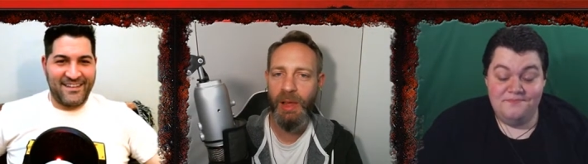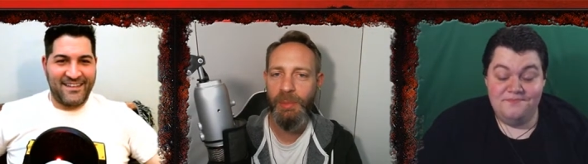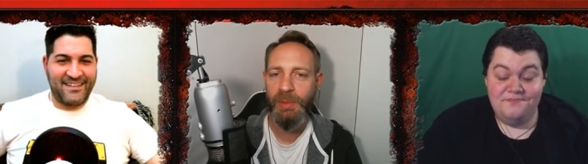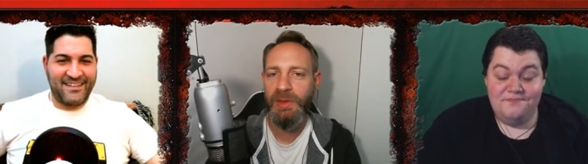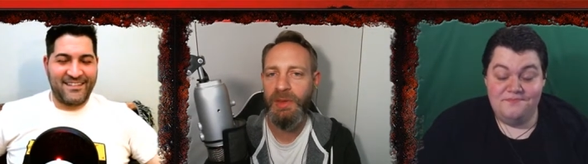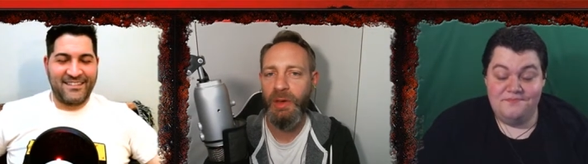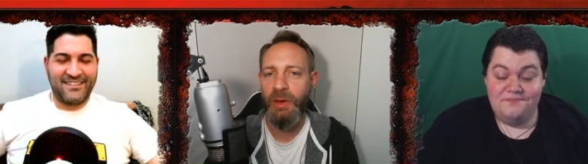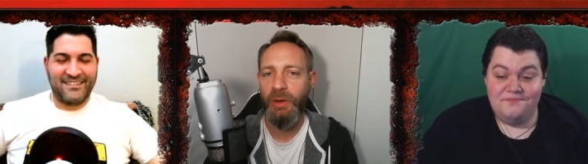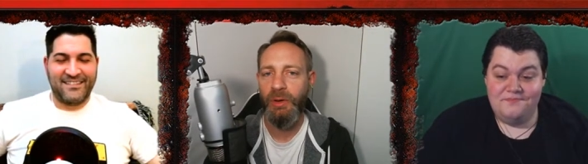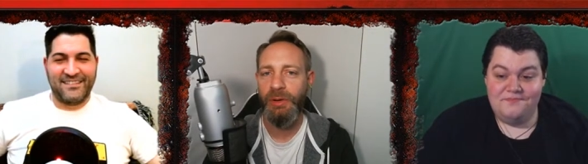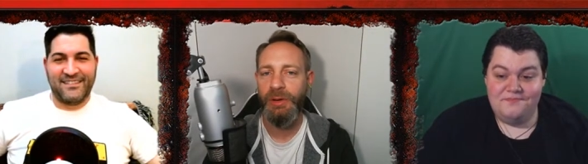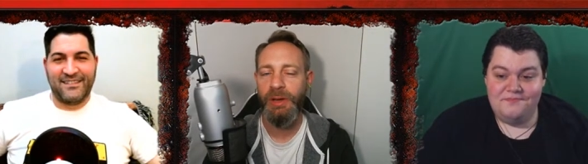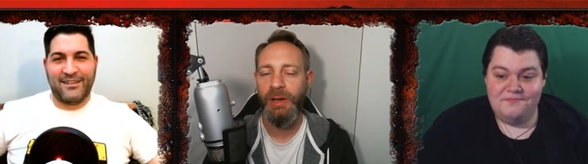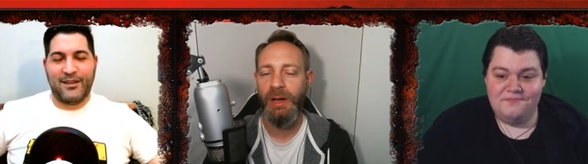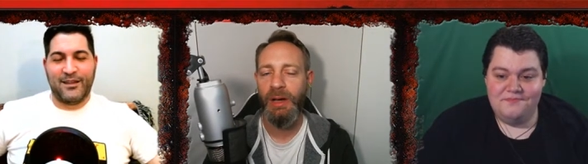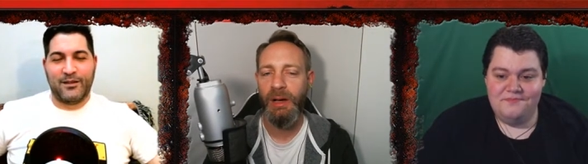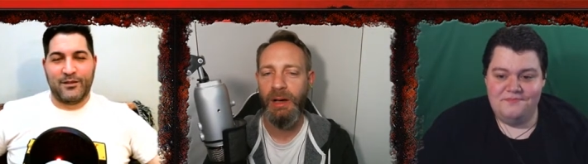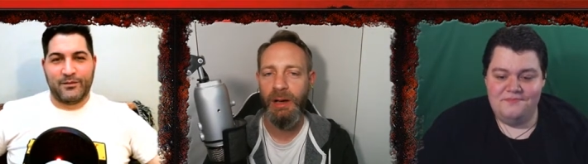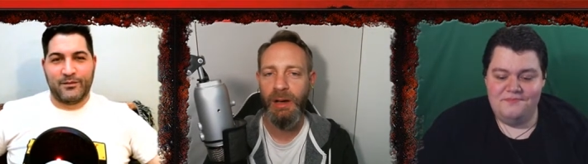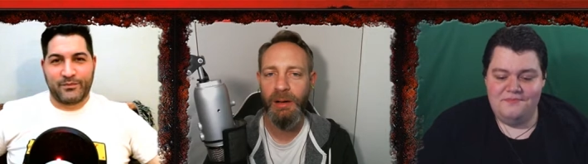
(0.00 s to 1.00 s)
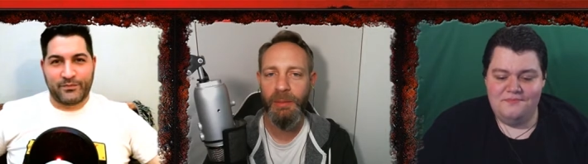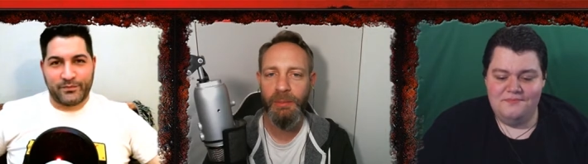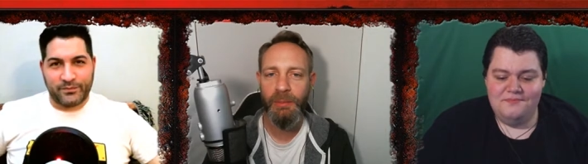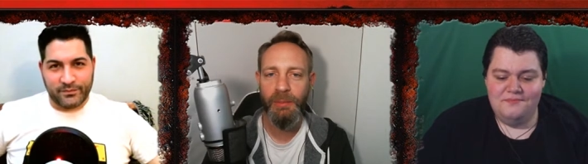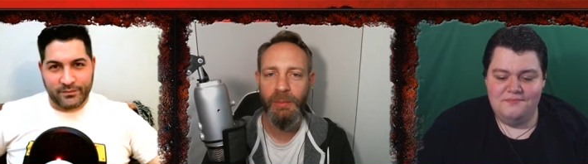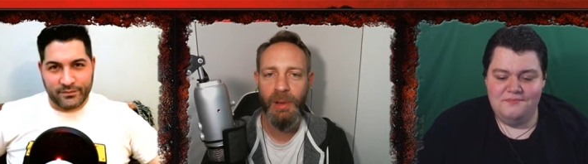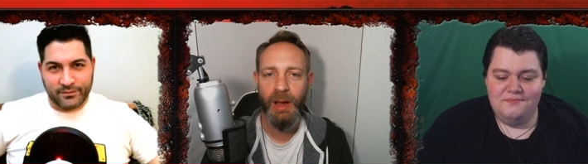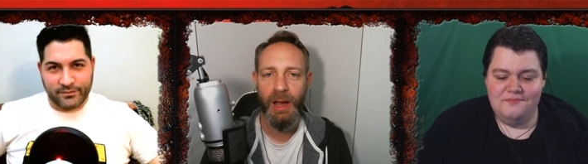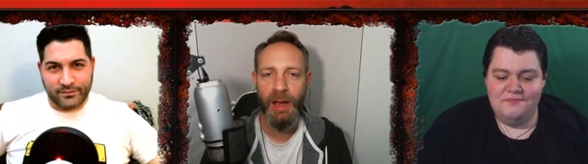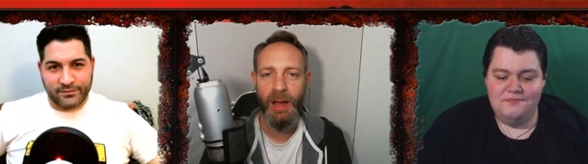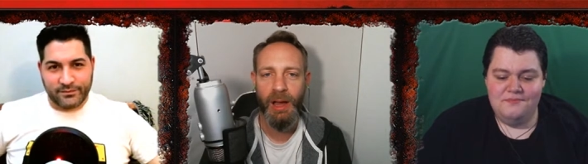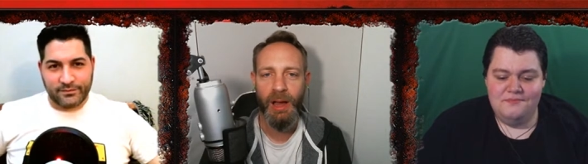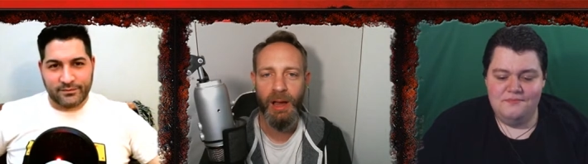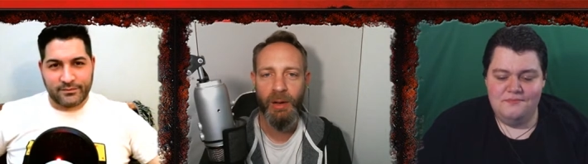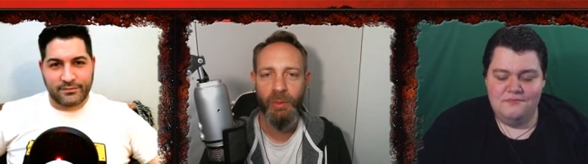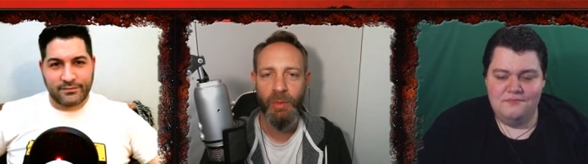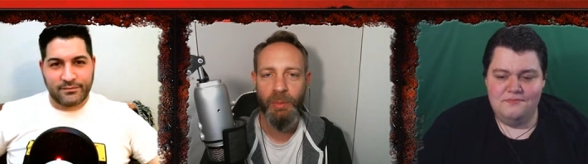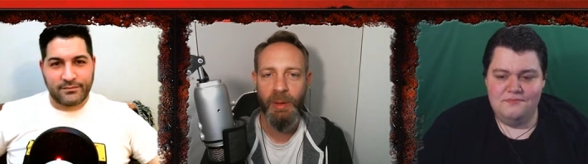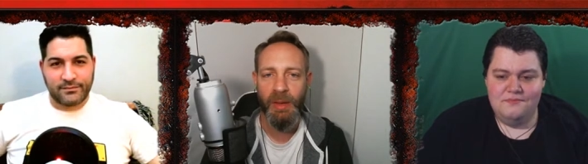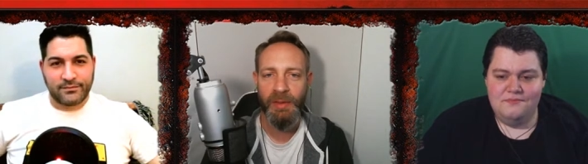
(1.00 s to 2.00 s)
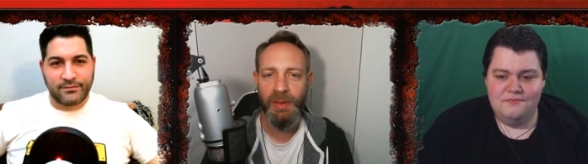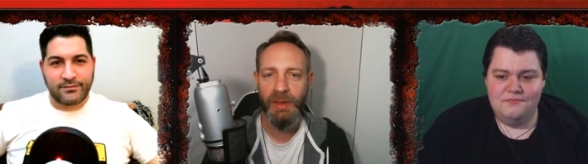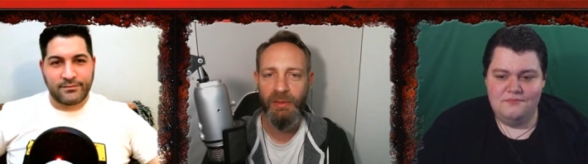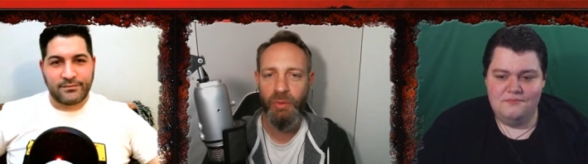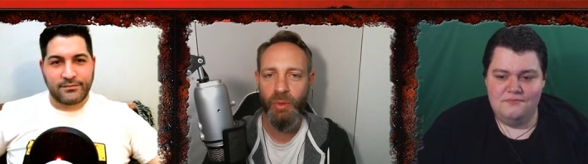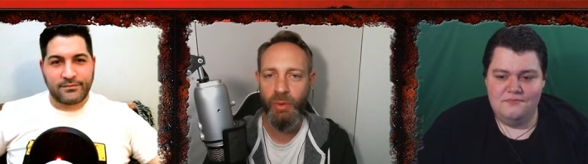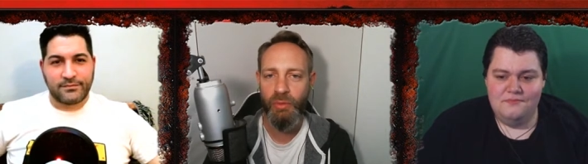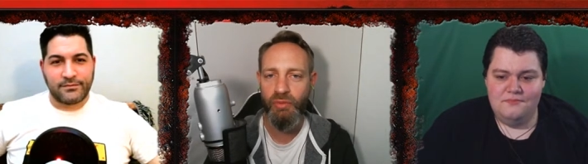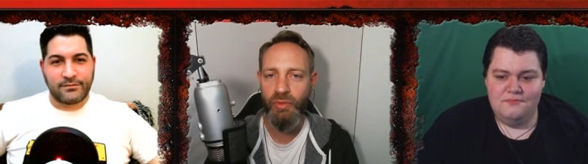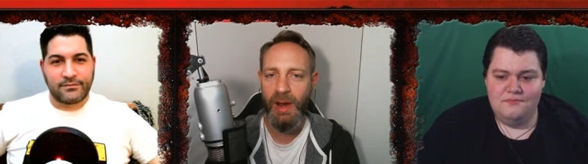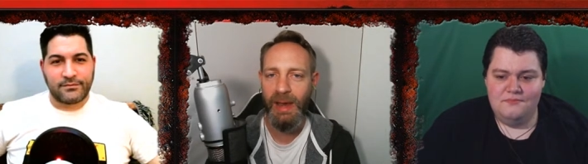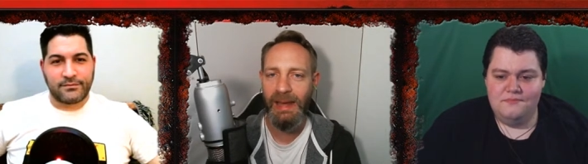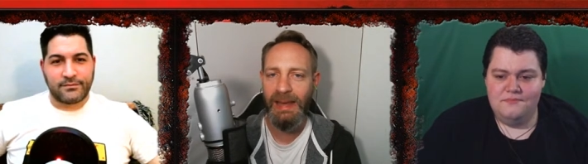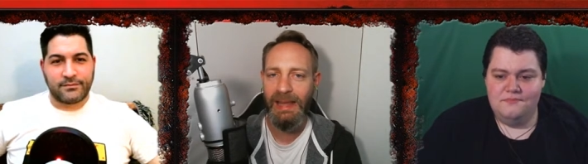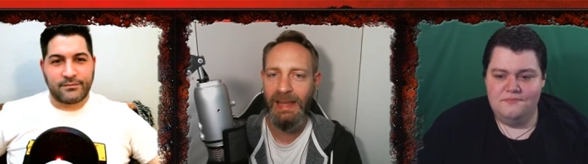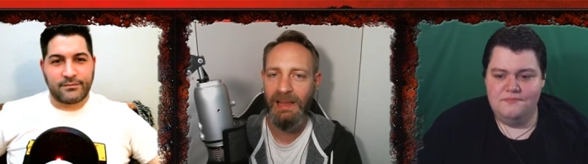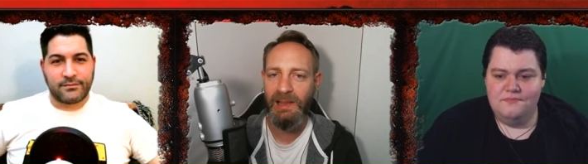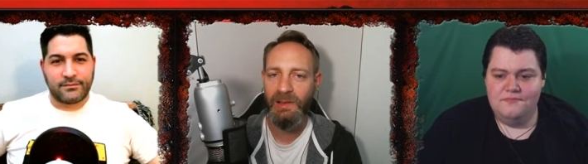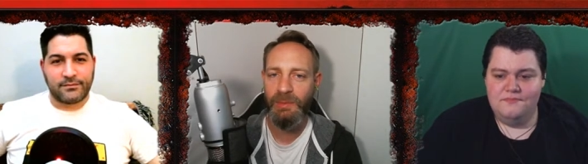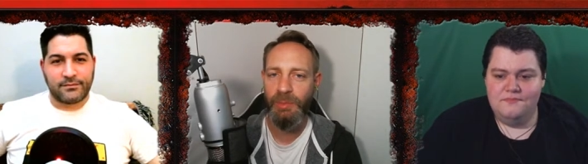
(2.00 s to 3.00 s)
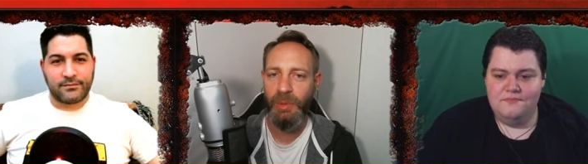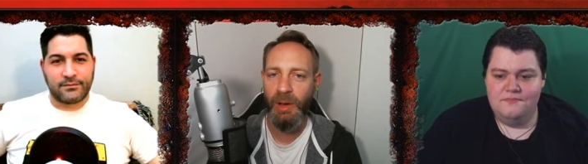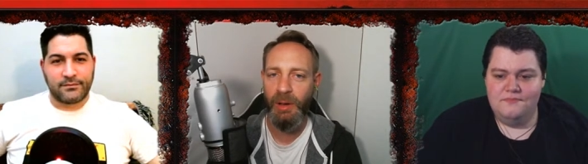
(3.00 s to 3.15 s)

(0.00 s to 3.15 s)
Speaker 1: episode. Um, uh, we're about to give you our ratings,